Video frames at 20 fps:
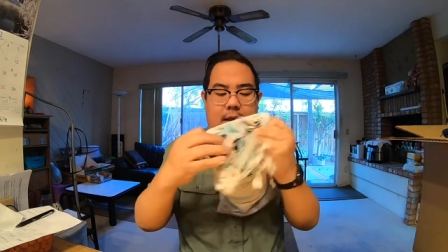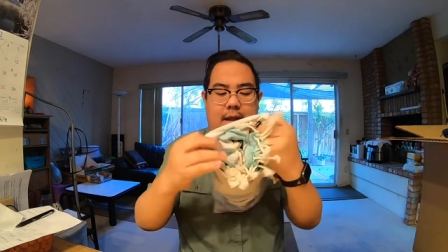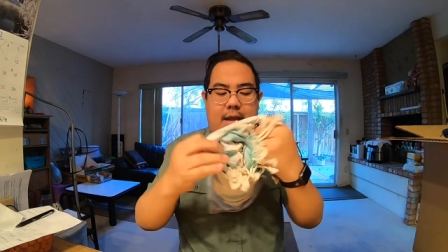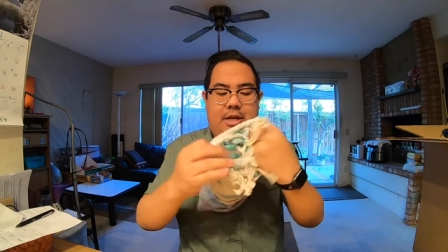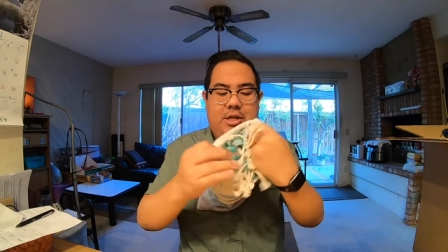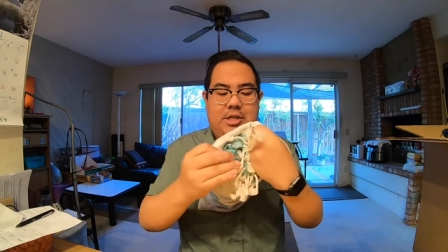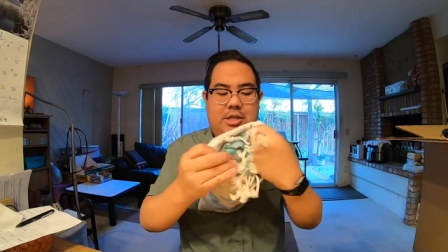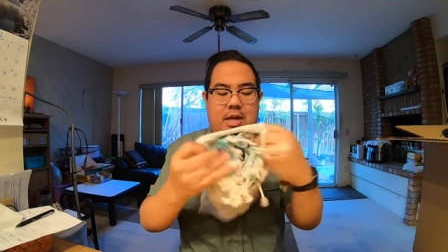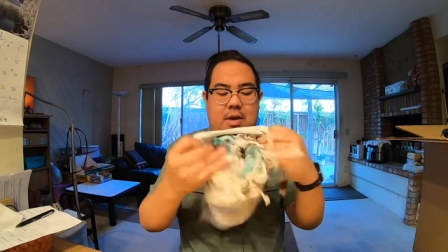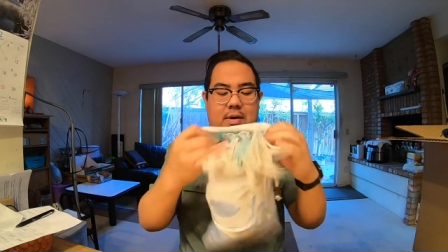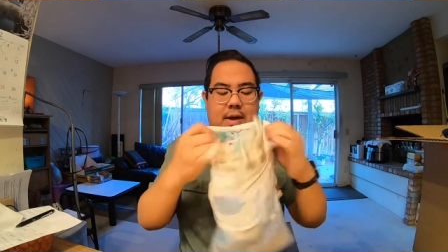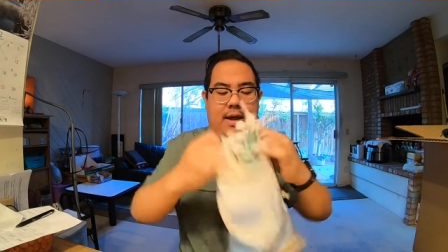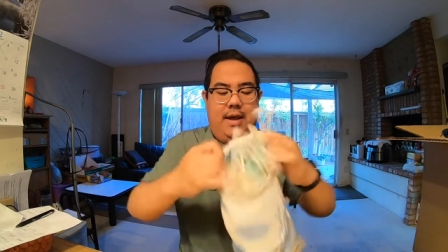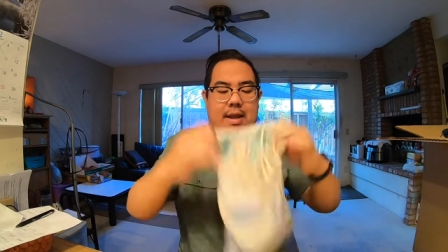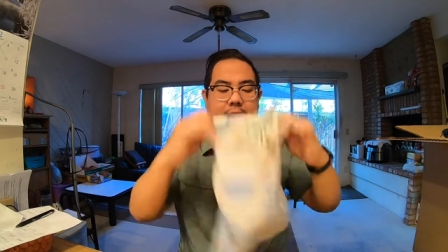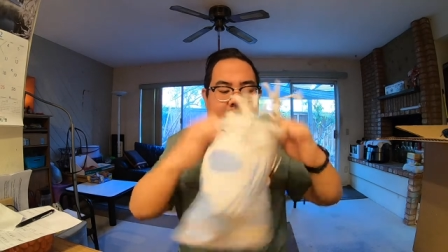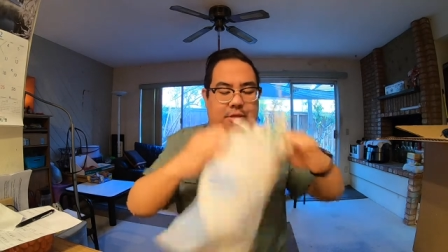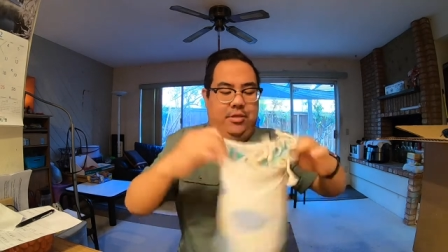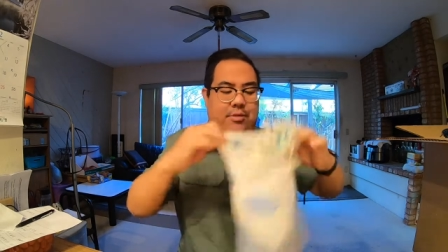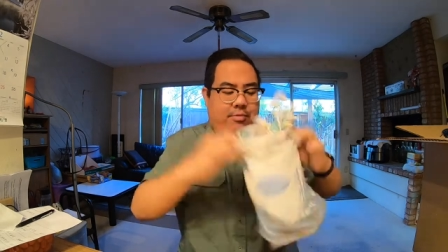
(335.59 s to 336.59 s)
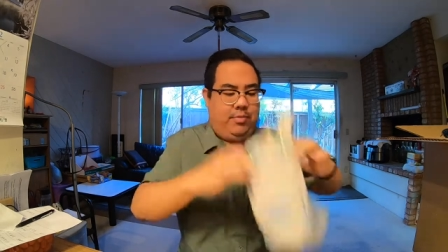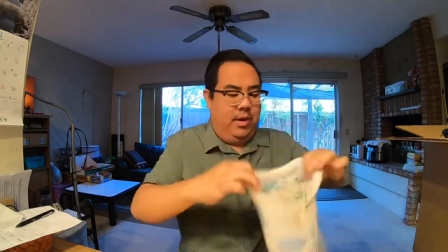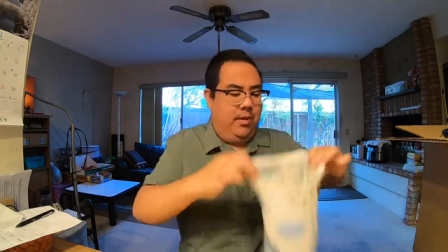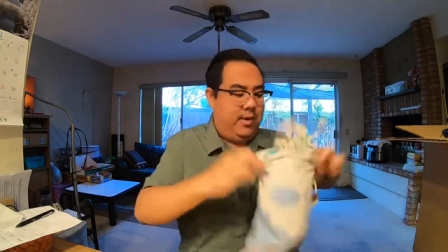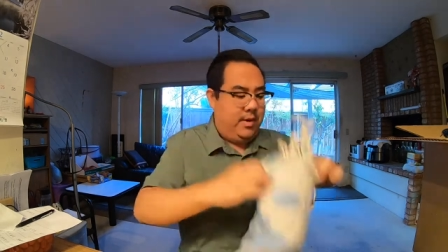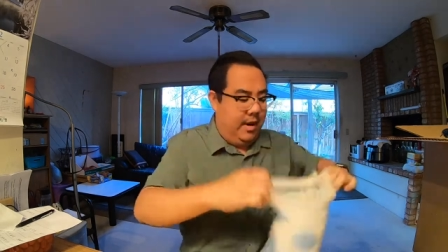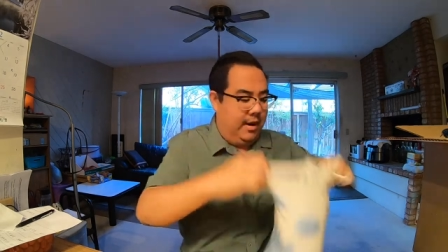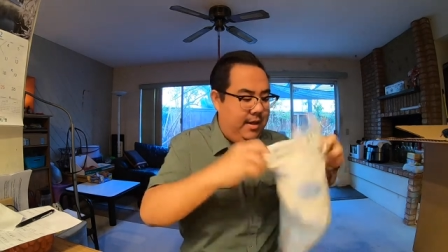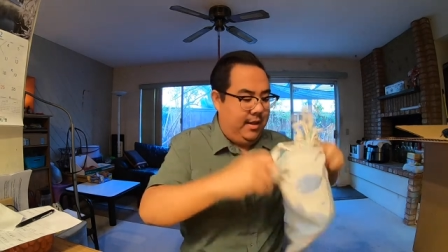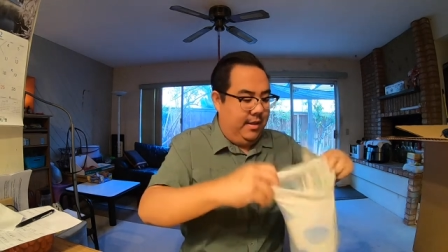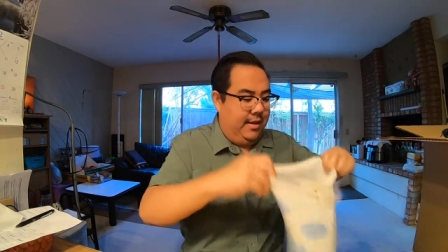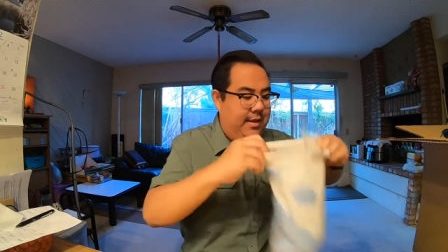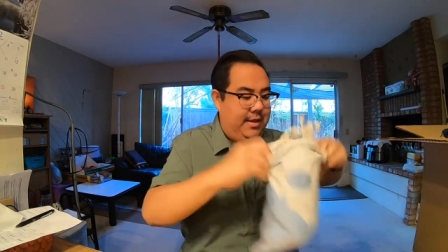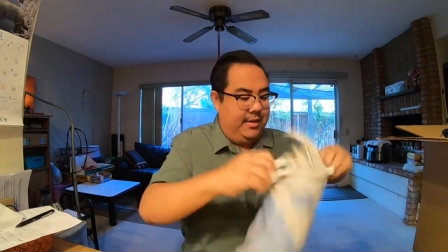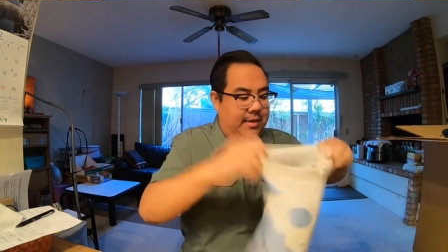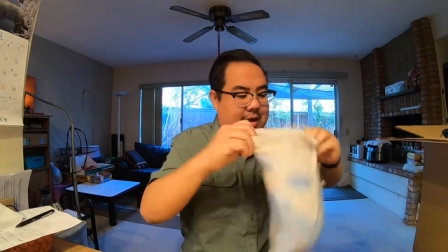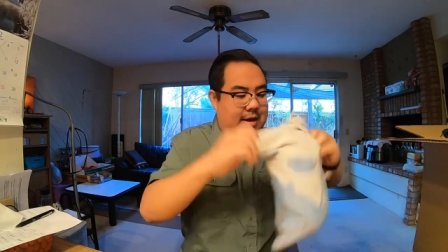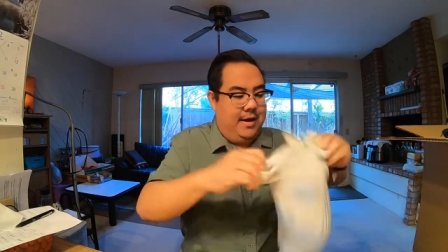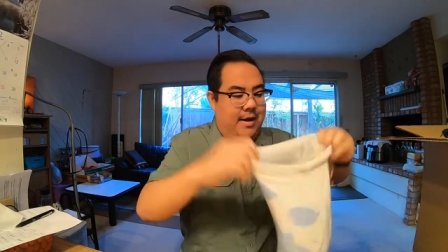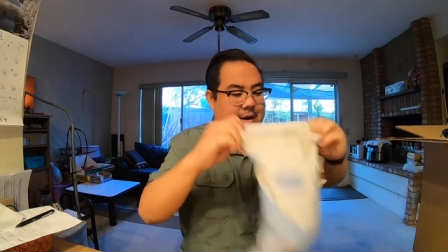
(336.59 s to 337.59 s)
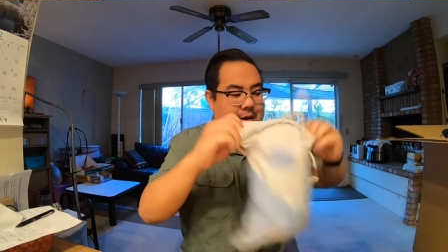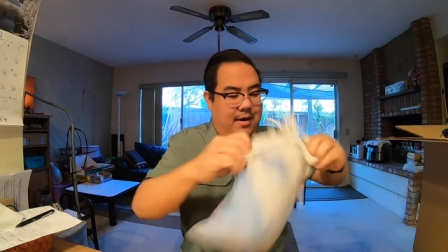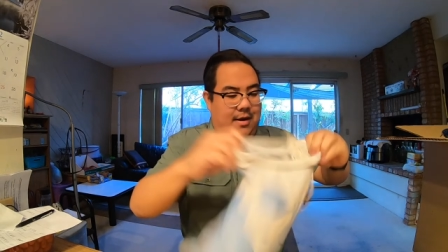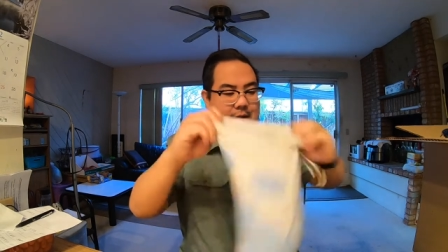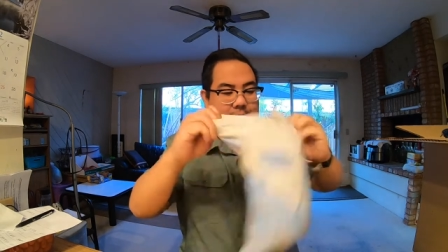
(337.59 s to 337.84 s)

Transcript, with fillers: and just go ahead and throw it on all in there.